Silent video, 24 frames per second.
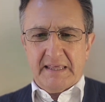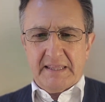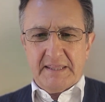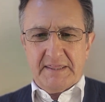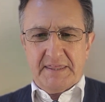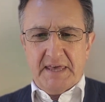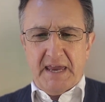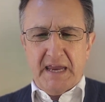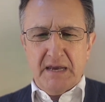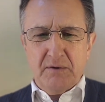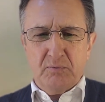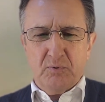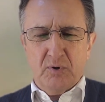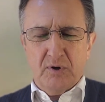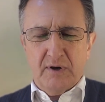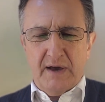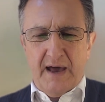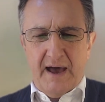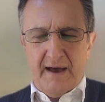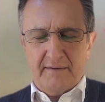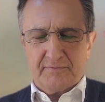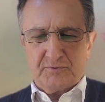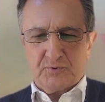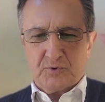they will
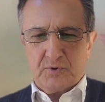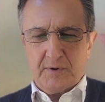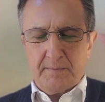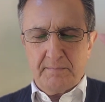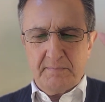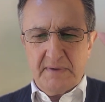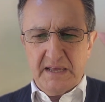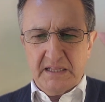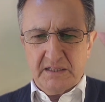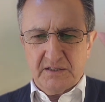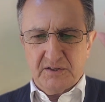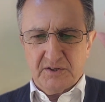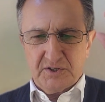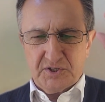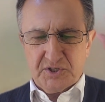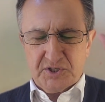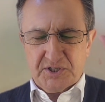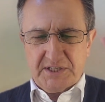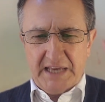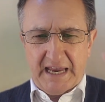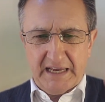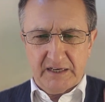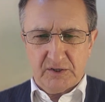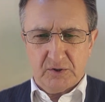have tremendous
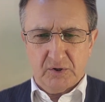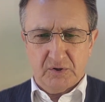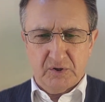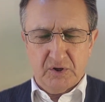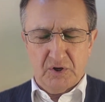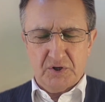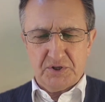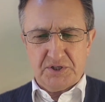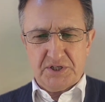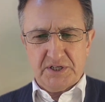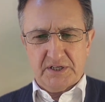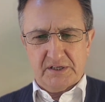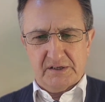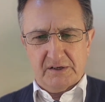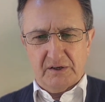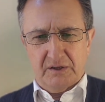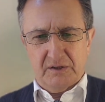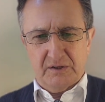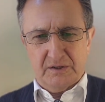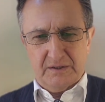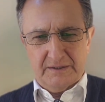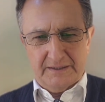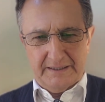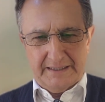
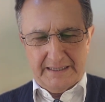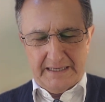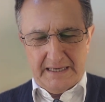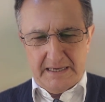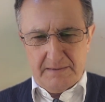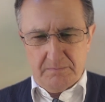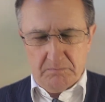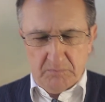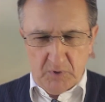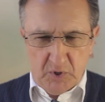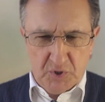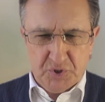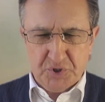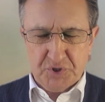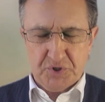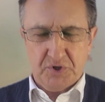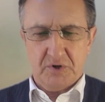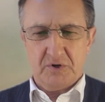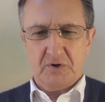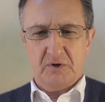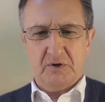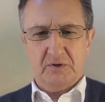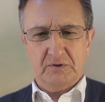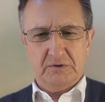psychological,
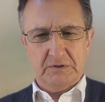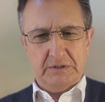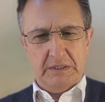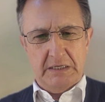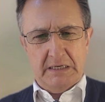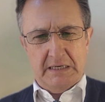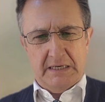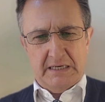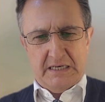emotional,